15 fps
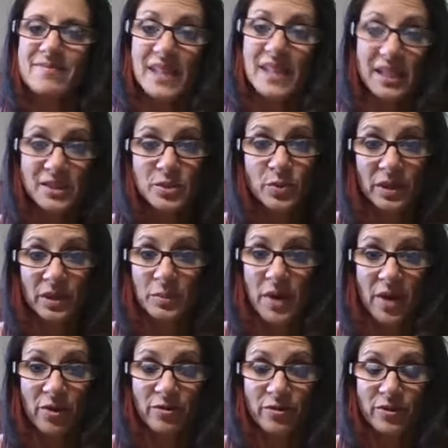That's really
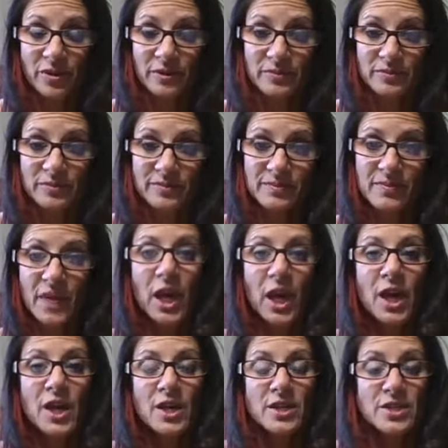powerful.
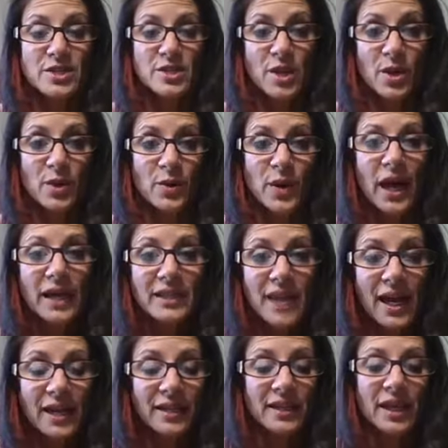So
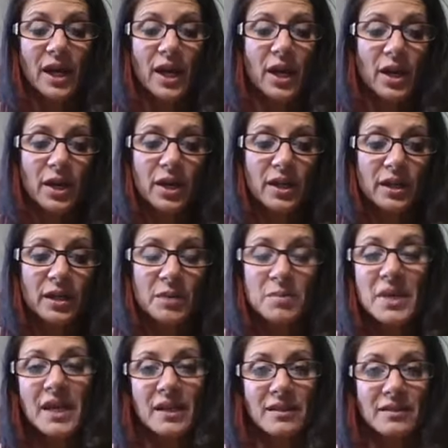again,
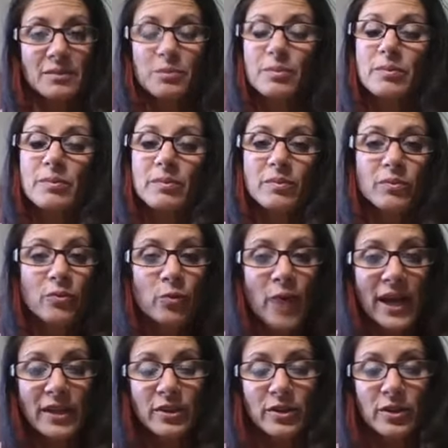commit.
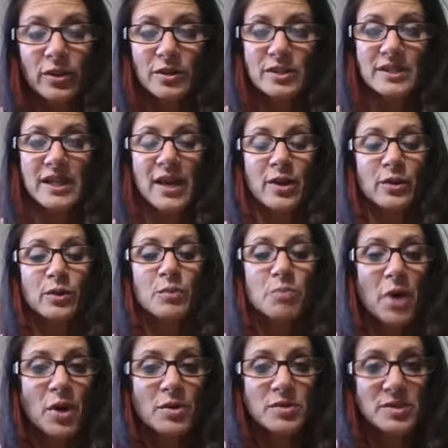Write your goals down,
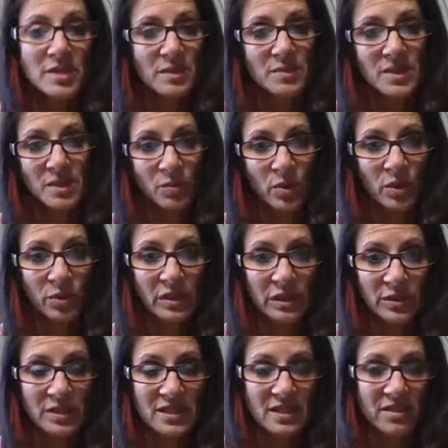post them somewhere where you
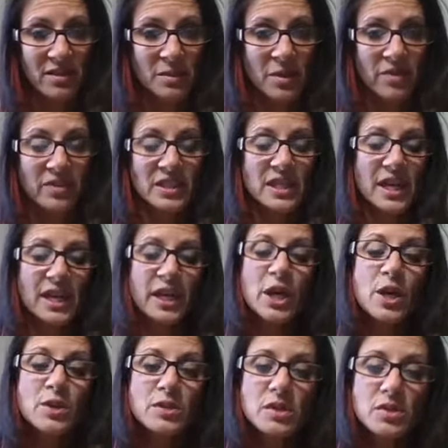can see them every day.
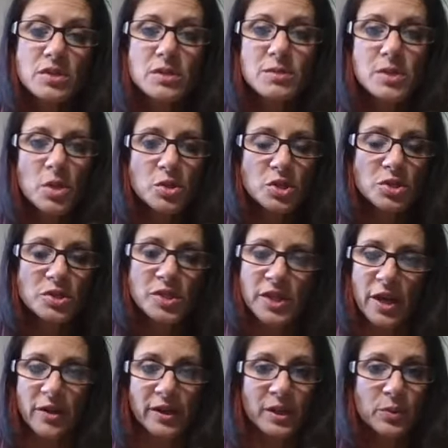Do some social
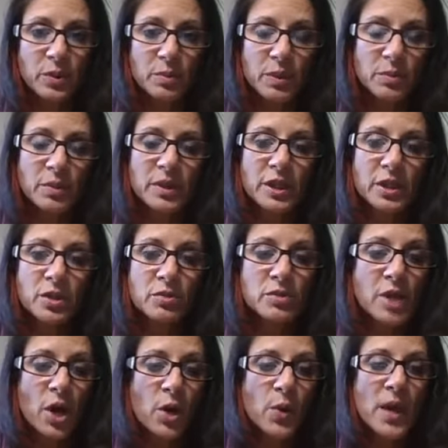sharing with people that you
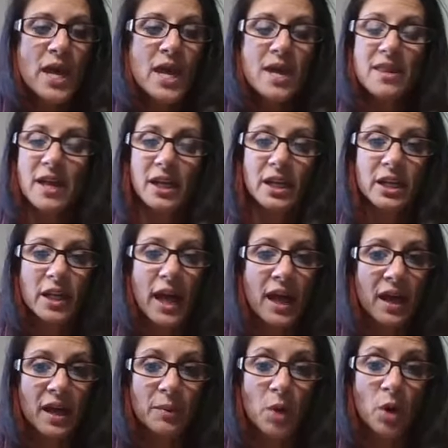know that can
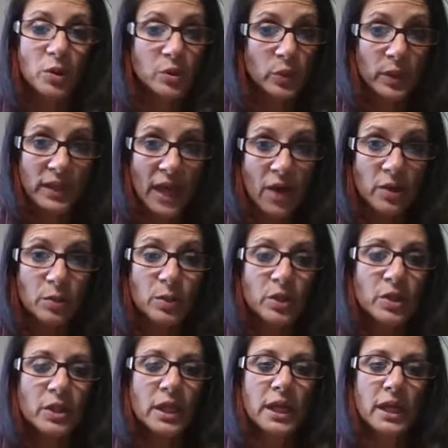hold you
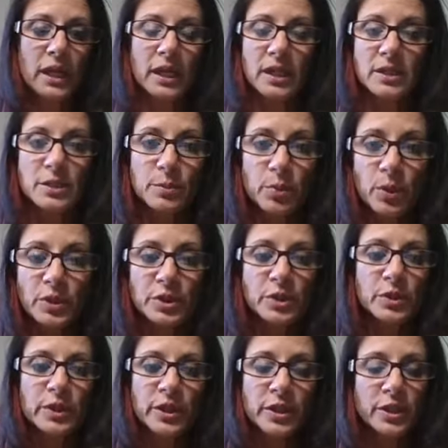accountable, support
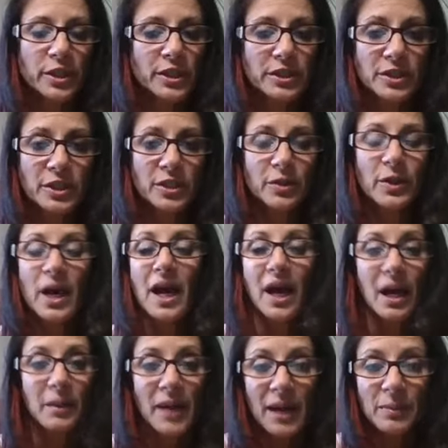you, encourage you.
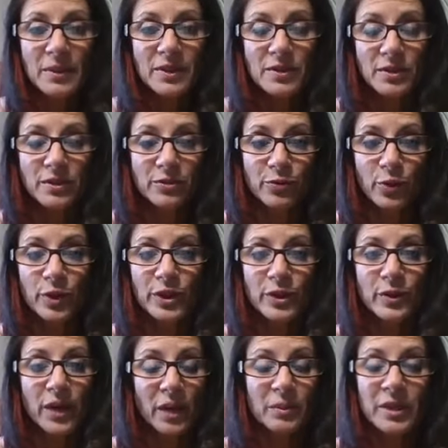I'm happy to do it for
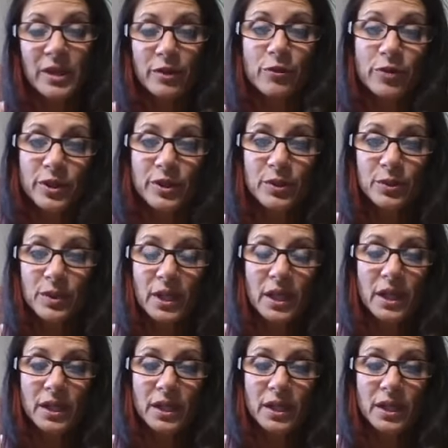you. I'm here for you.